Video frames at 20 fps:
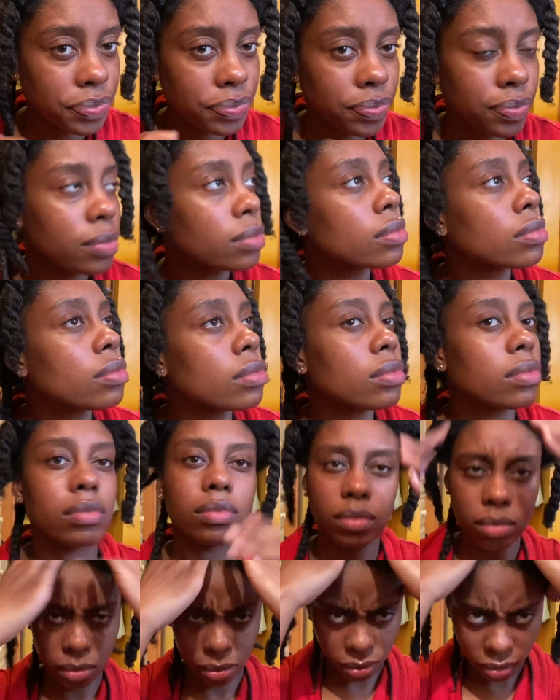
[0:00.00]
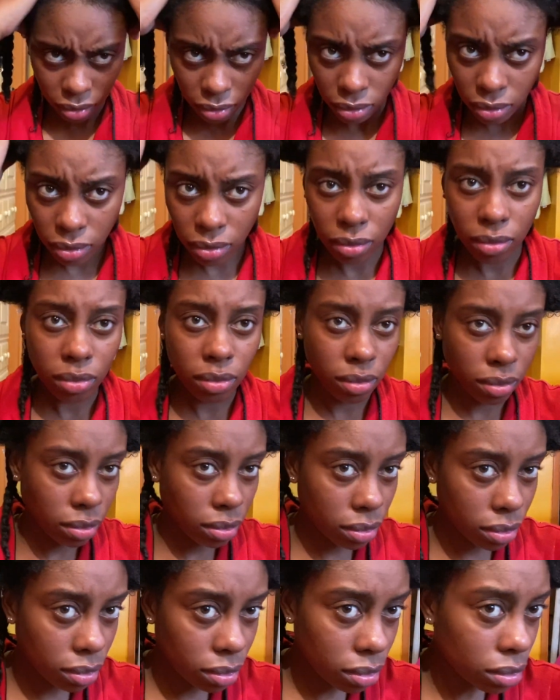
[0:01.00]
shower penetrate into
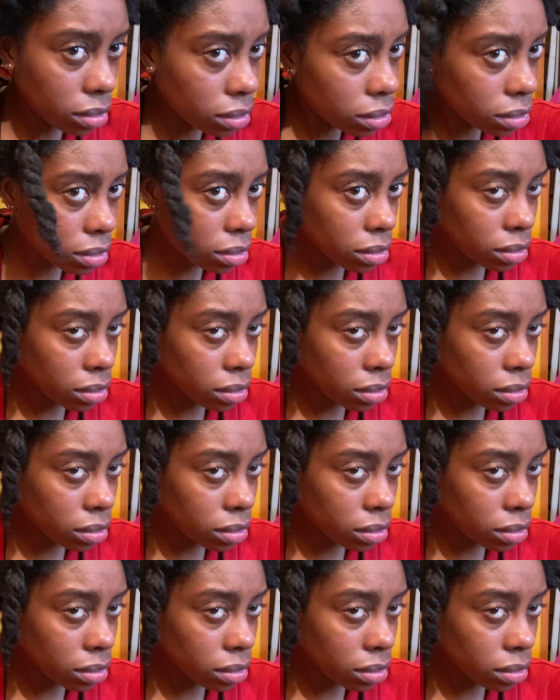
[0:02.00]
my hair,